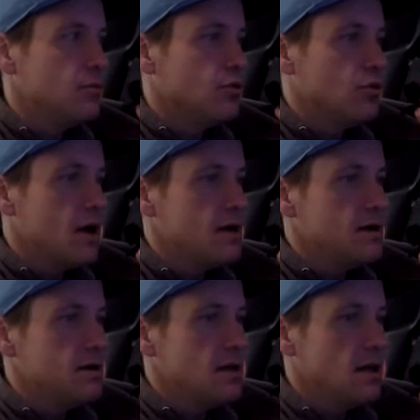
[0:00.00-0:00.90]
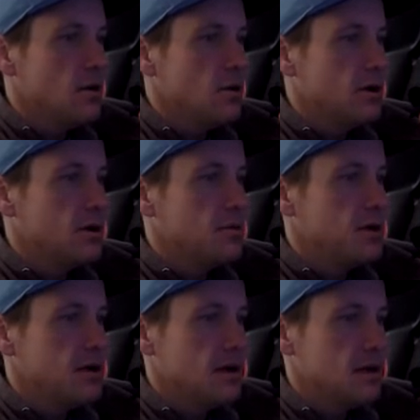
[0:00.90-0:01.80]
brighter, yellower
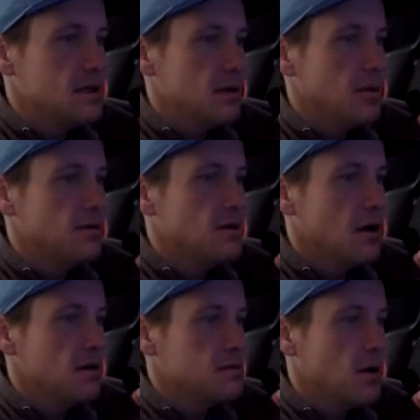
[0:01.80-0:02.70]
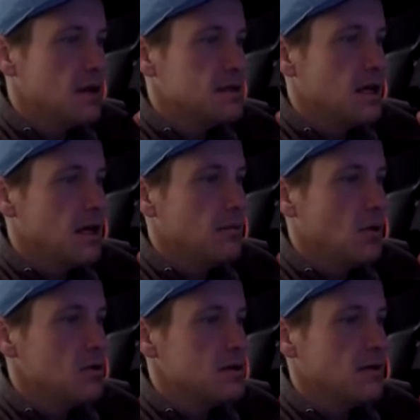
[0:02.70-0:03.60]
appearance. I believe the dark spots came
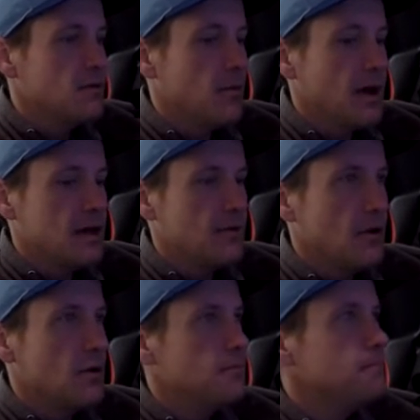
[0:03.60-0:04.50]
mostly from asphalt.